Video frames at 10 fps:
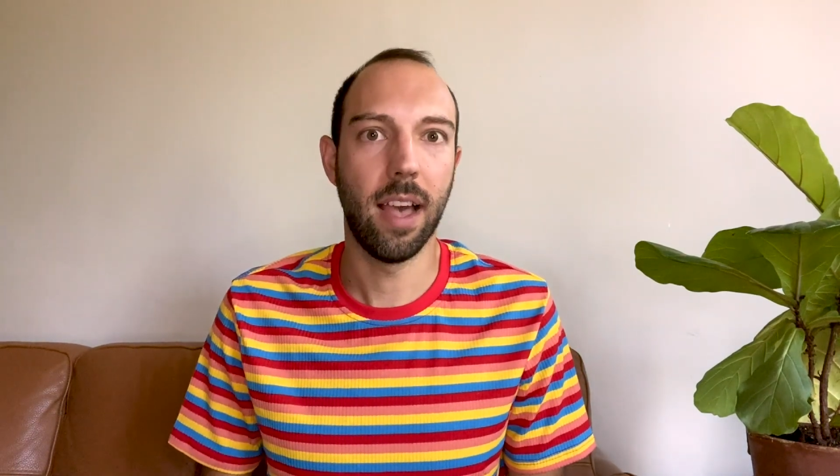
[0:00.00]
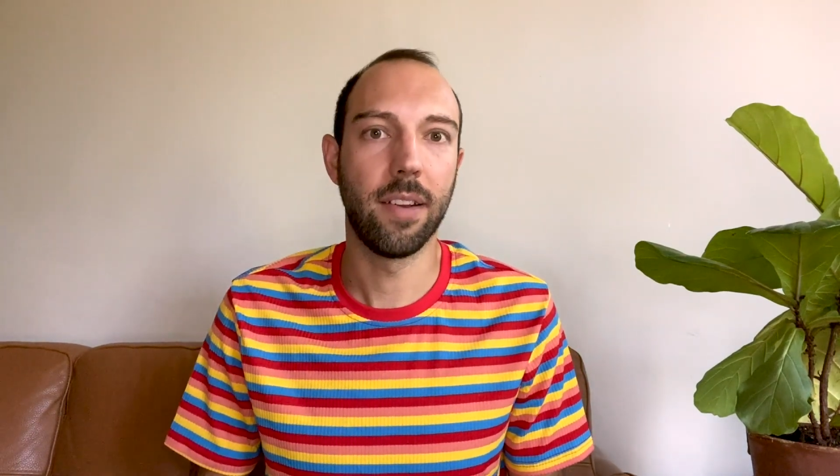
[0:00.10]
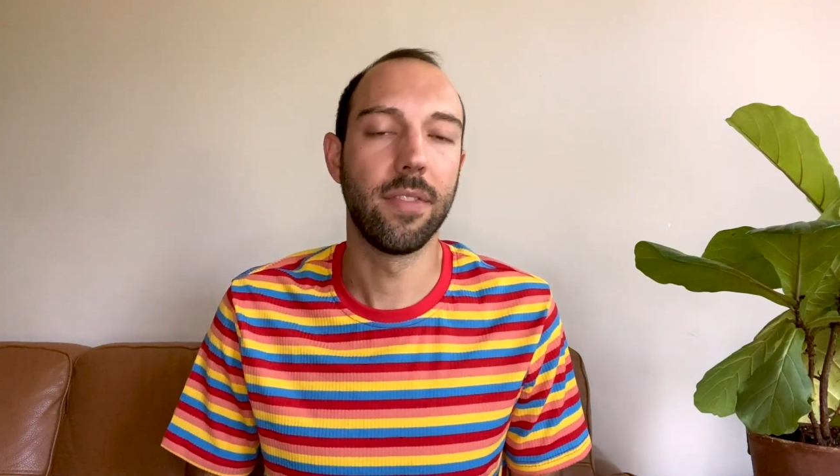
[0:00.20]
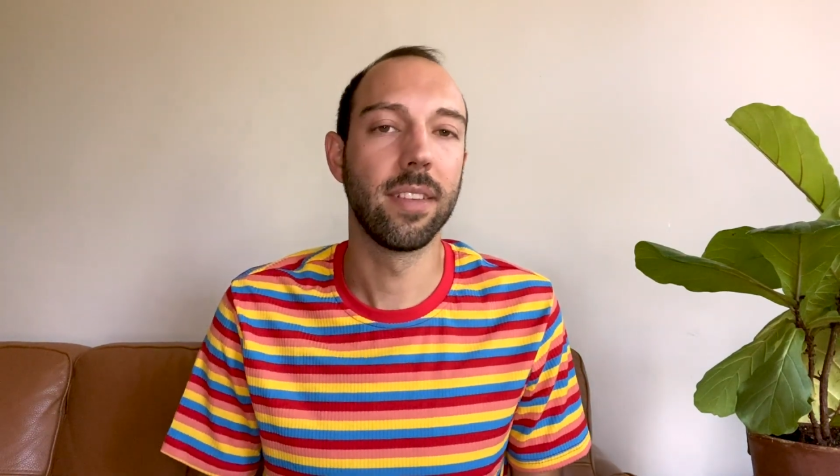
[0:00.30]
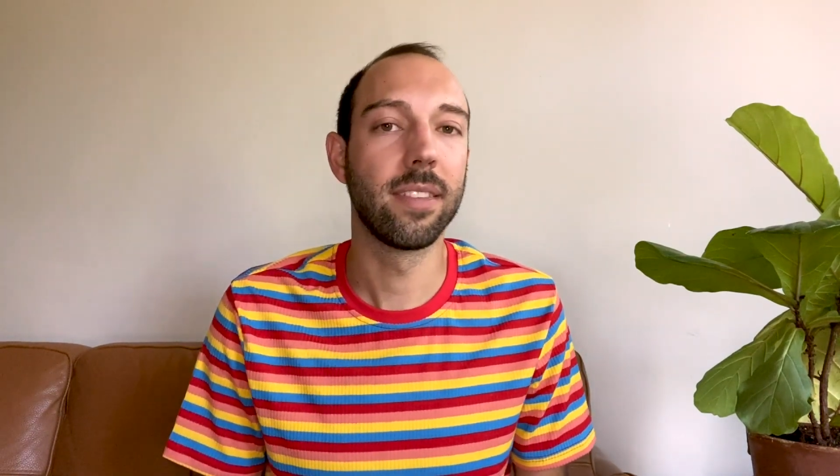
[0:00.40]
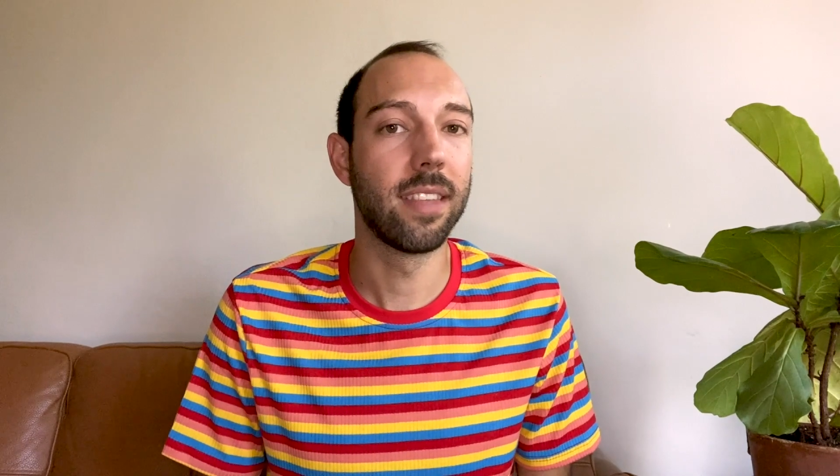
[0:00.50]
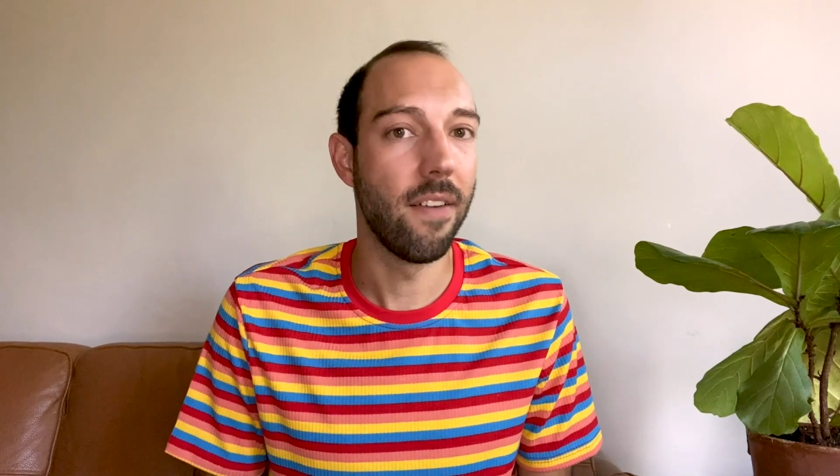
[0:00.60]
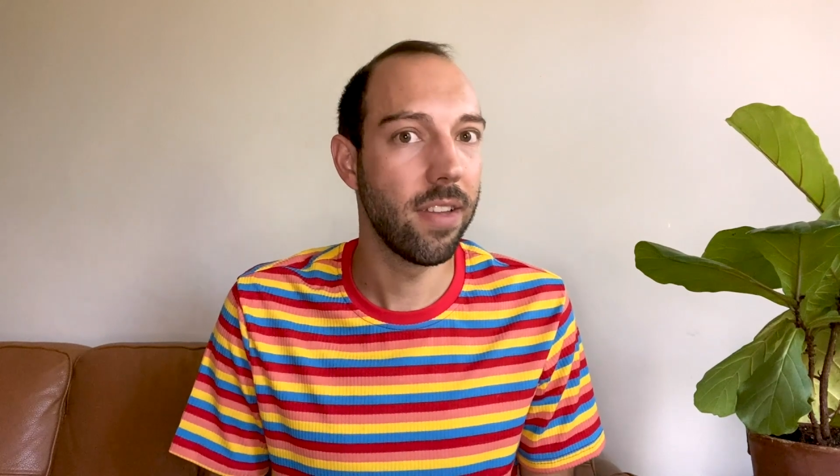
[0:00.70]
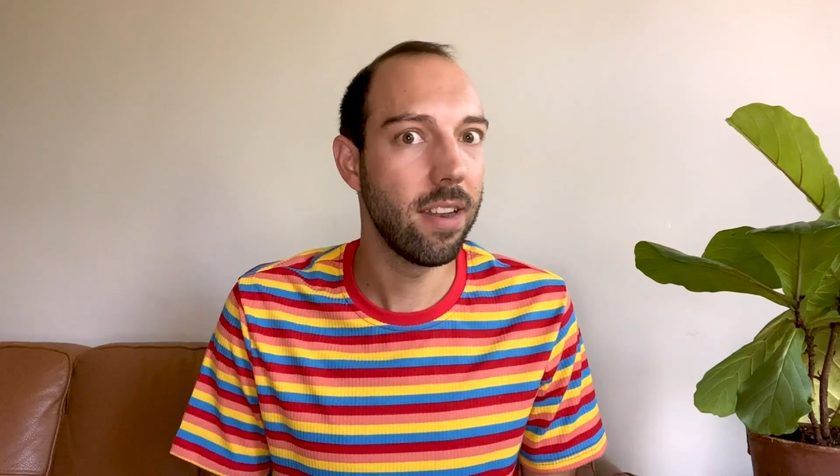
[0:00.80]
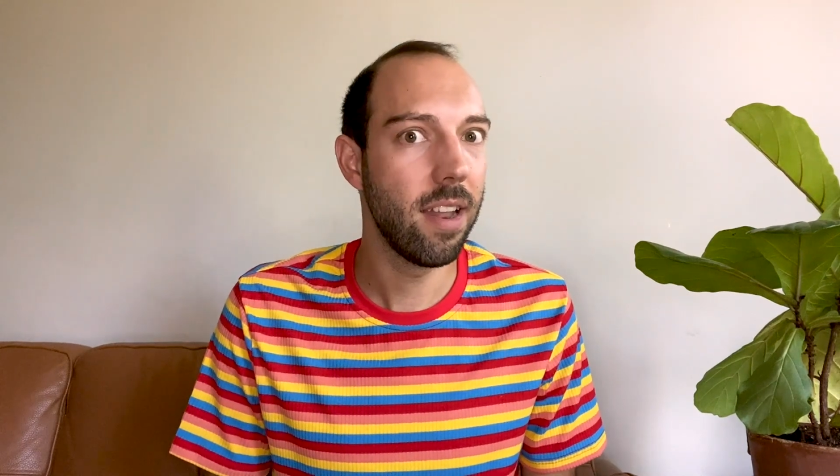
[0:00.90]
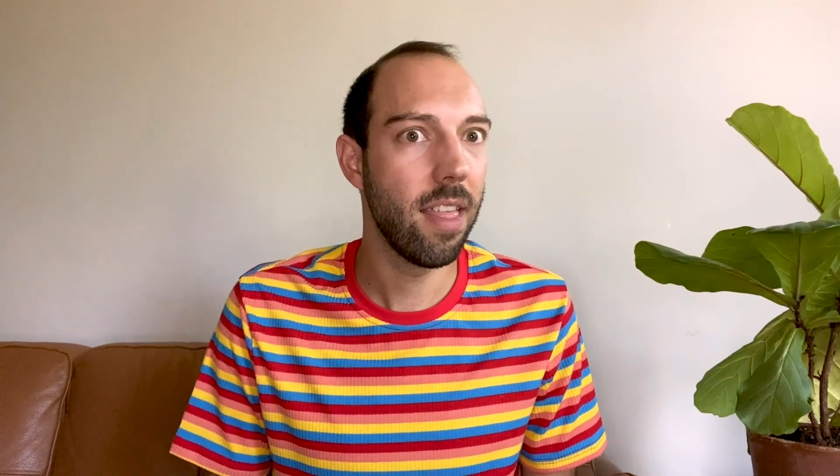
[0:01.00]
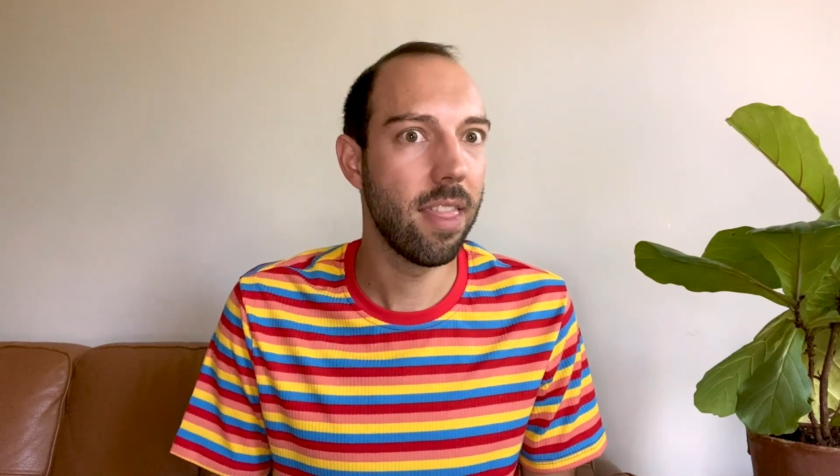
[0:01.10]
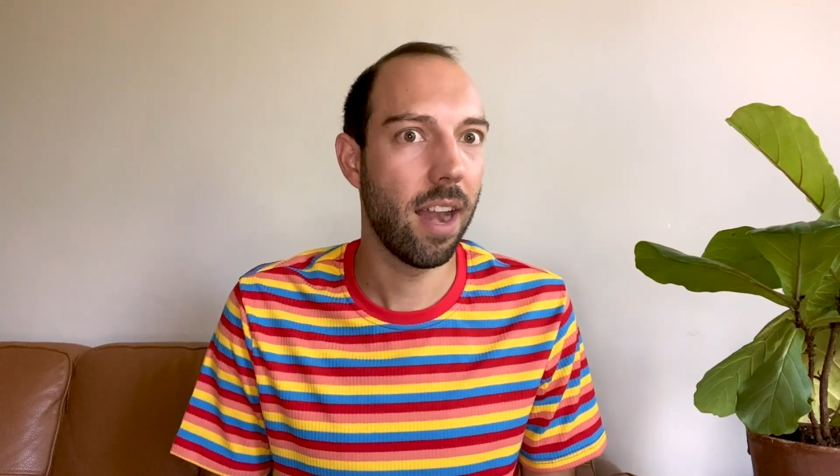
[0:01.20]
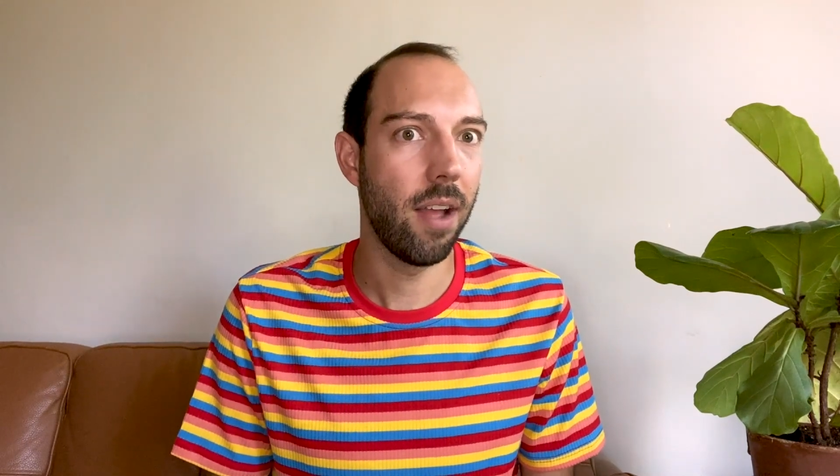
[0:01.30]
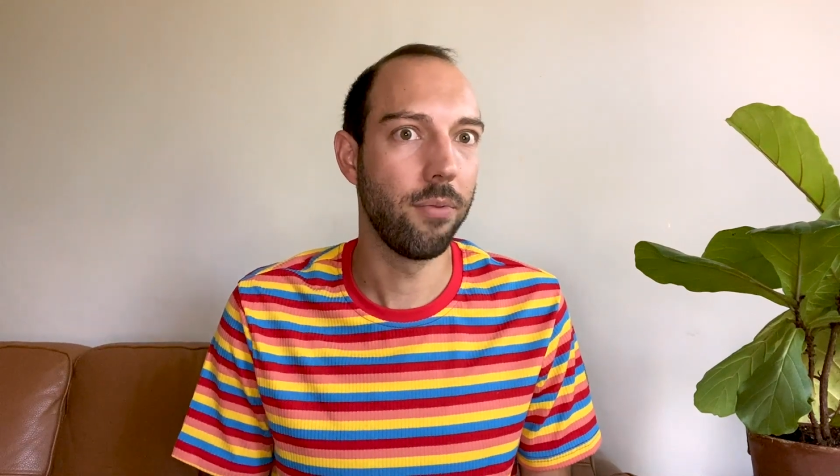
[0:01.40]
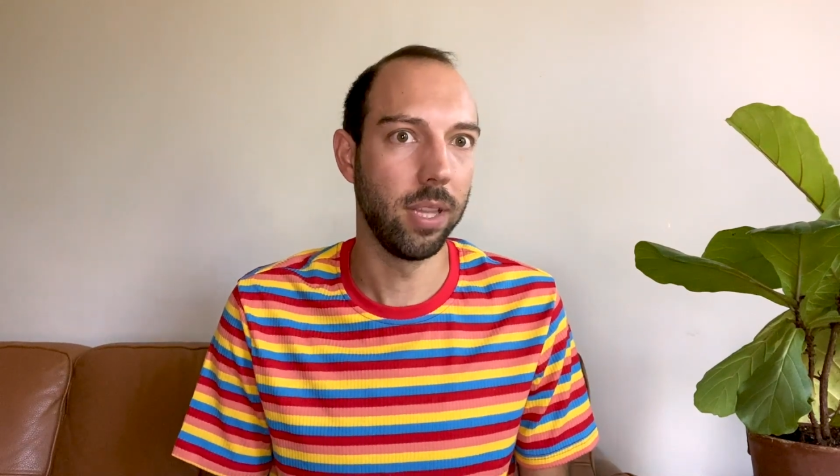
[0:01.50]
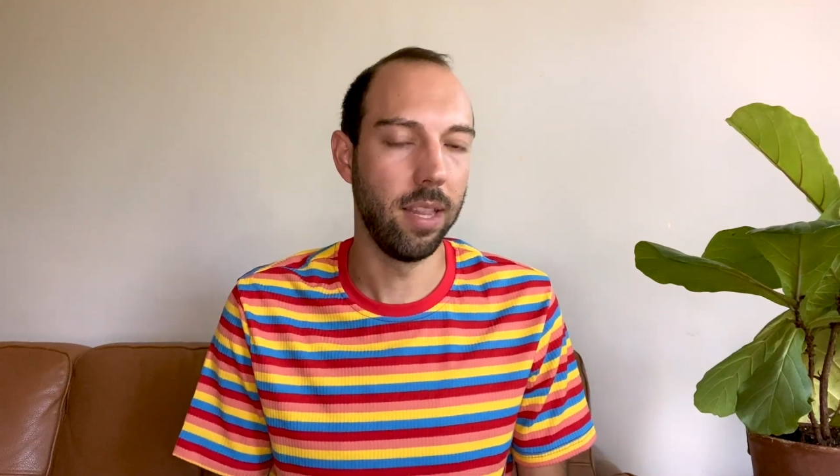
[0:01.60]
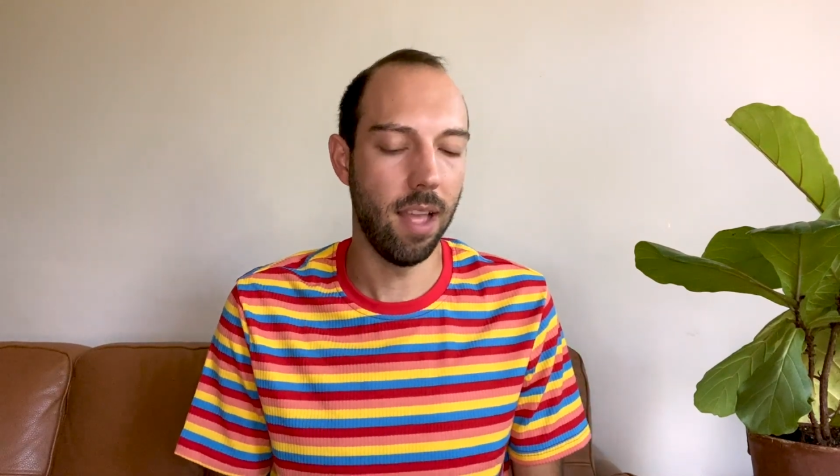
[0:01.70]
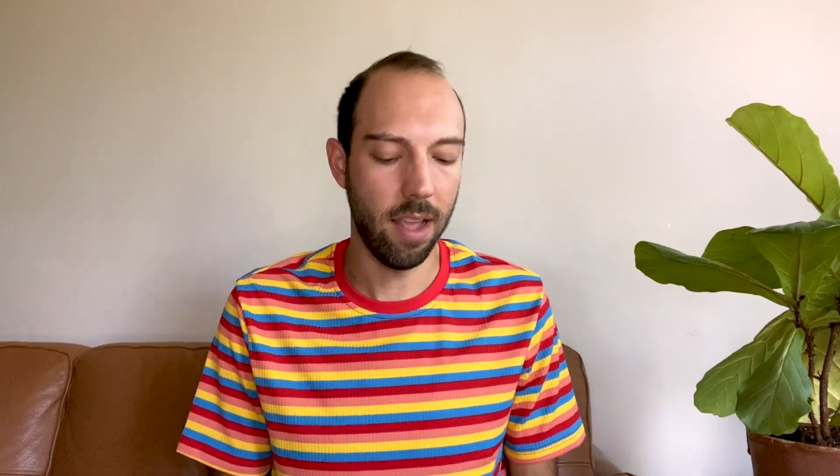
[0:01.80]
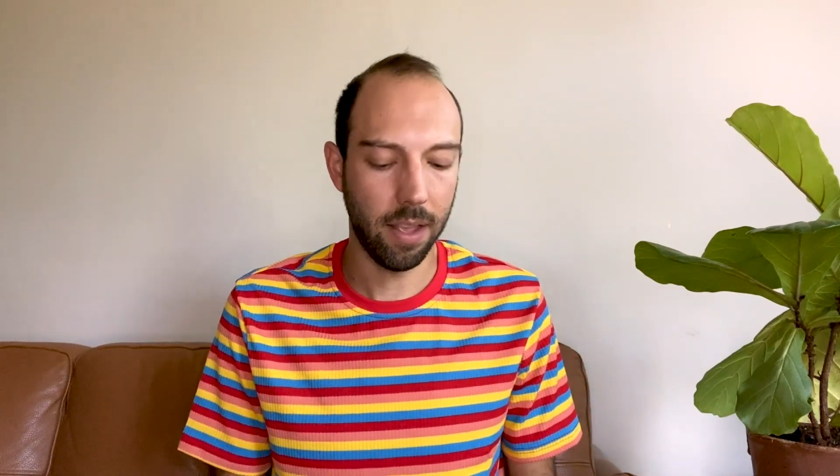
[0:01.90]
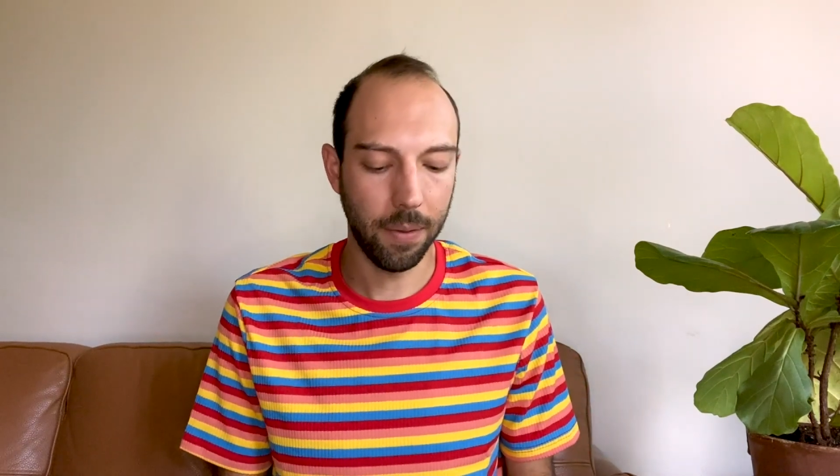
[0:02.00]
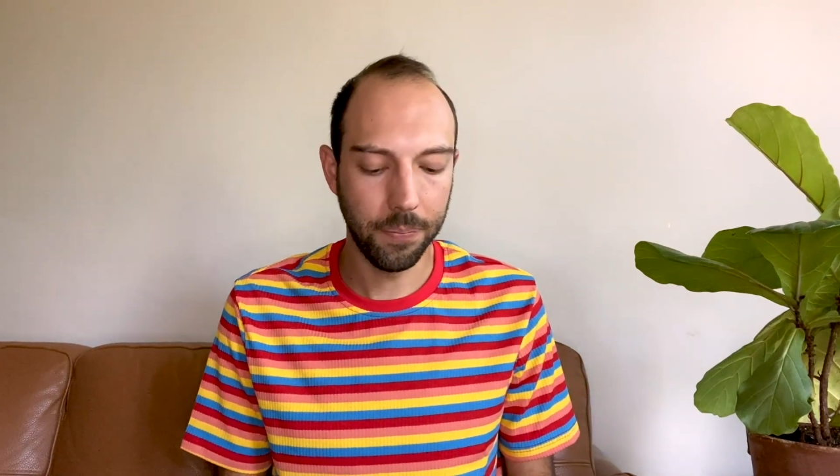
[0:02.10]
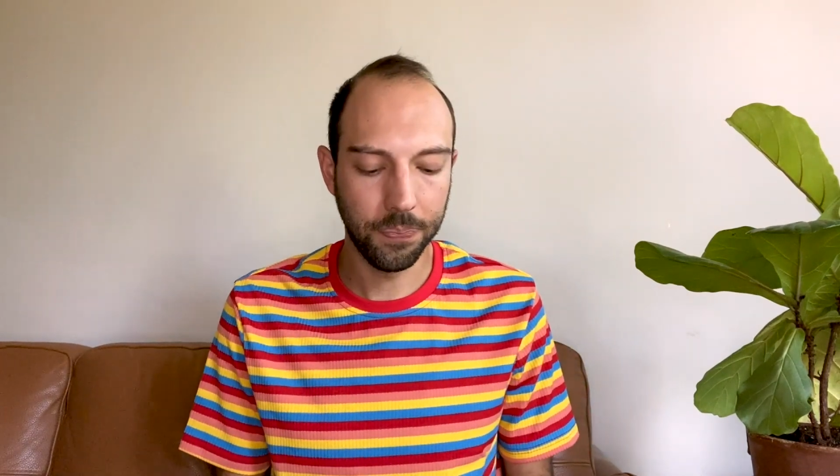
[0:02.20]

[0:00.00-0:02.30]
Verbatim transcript: out of the seven that I really like.